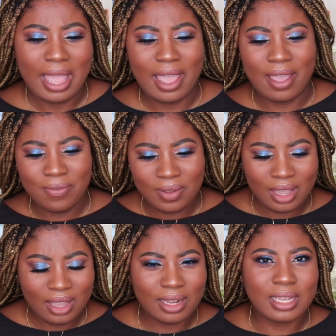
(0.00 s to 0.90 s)

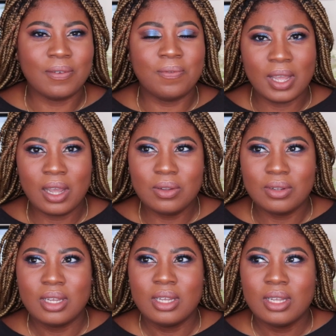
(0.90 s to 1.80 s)
heavy. Like it
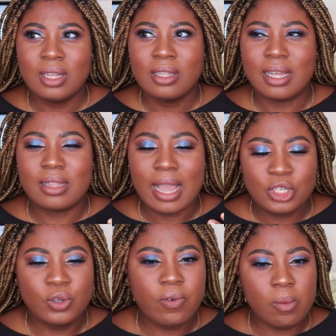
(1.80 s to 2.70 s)
felt like the
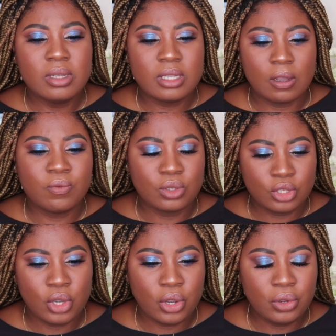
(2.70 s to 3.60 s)
actual formula itself was
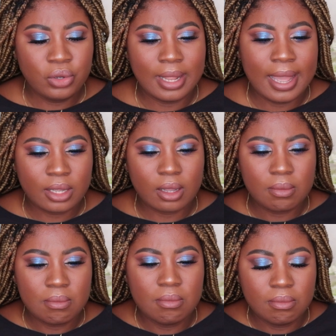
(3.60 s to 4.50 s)
so like
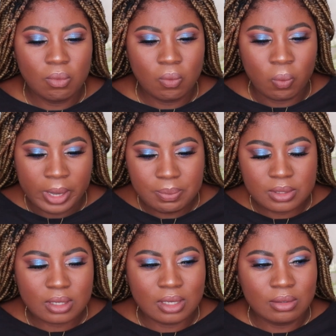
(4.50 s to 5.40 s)

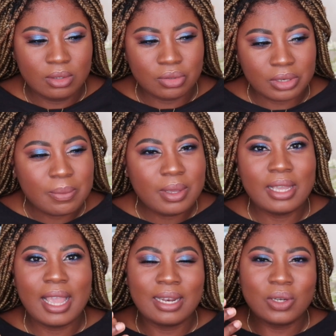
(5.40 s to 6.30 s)
whipped and
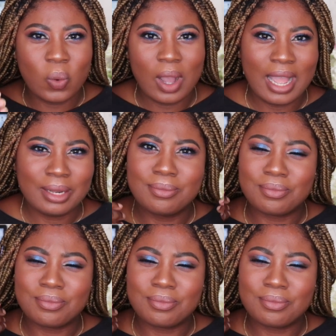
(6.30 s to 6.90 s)
creamy and quite